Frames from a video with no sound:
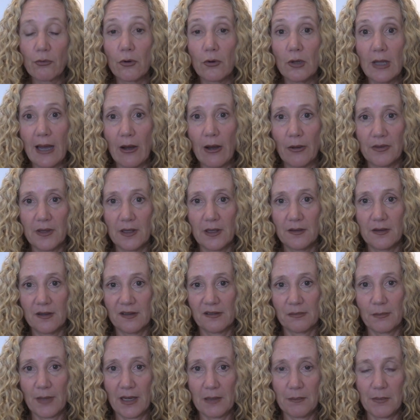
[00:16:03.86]
rule out that
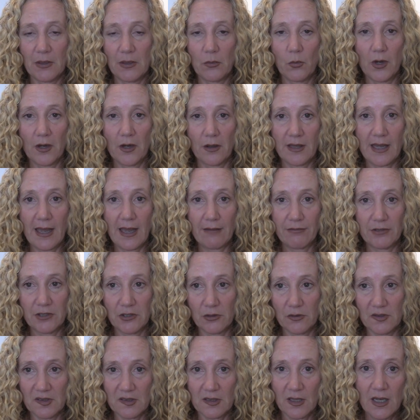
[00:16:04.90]
this might be one of the
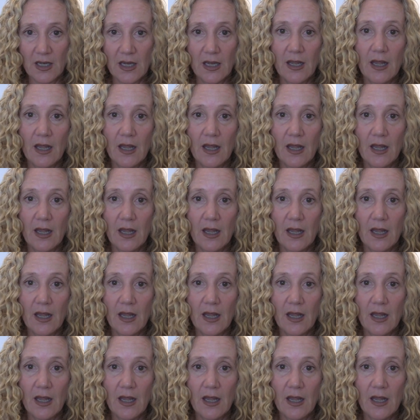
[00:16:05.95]
avenues